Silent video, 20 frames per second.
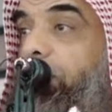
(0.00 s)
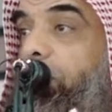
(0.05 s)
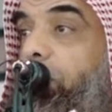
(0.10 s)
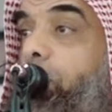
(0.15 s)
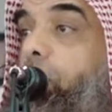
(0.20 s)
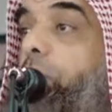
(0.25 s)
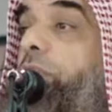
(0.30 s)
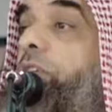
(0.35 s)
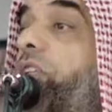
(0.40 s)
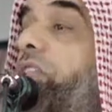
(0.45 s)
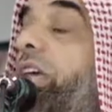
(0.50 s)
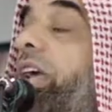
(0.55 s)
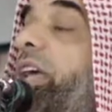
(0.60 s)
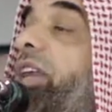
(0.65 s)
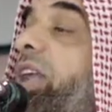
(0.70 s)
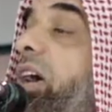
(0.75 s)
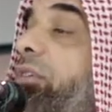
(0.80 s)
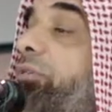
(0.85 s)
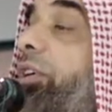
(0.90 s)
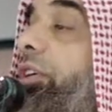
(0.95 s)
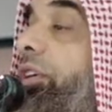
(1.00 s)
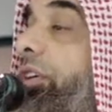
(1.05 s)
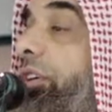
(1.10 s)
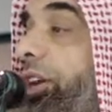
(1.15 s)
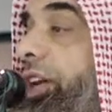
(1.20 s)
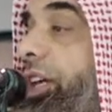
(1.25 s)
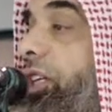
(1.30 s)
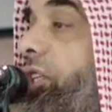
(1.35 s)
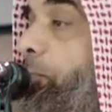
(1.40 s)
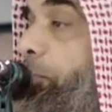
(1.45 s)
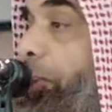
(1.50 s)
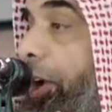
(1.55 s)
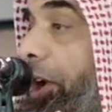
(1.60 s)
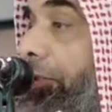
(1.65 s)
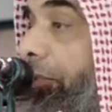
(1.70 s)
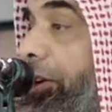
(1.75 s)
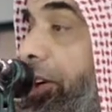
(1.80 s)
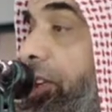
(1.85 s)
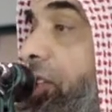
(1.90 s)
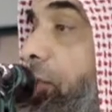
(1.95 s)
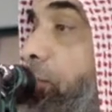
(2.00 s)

which they never experienced